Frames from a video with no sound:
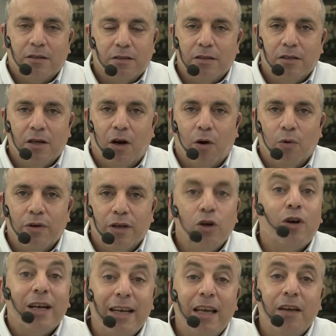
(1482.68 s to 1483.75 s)
you
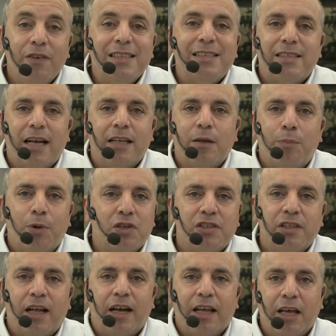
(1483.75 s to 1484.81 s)
can even send a
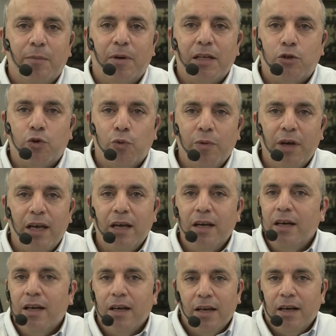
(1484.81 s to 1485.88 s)
personal email to me,
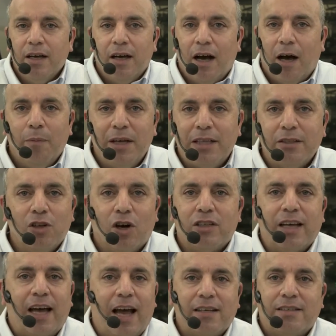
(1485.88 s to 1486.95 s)

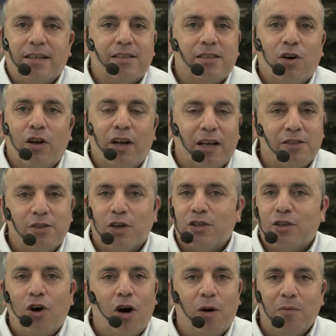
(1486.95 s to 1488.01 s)

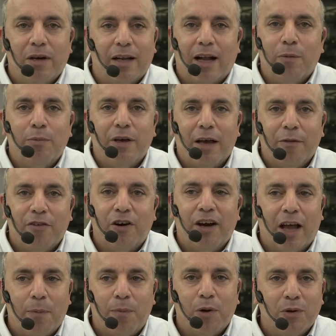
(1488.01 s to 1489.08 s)
amit.s@scodix.com, and I'll be
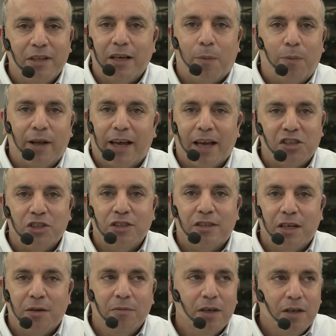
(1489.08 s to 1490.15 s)
very happy with the application
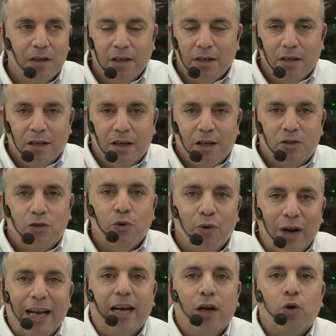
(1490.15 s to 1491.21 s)
team to
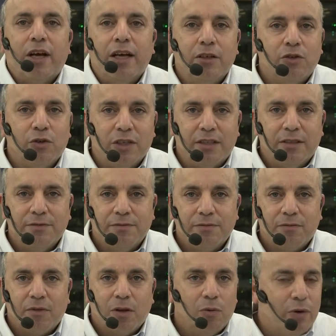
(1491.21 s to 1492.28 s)
really look into it.
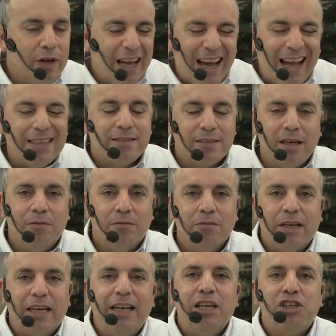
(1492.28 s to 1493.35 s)
We had
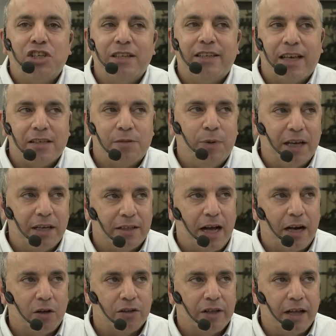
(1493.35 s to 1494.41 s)
some initial tests being
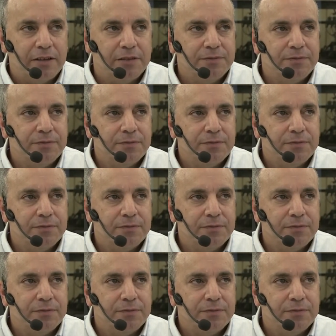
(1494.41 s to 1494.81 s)
done on that.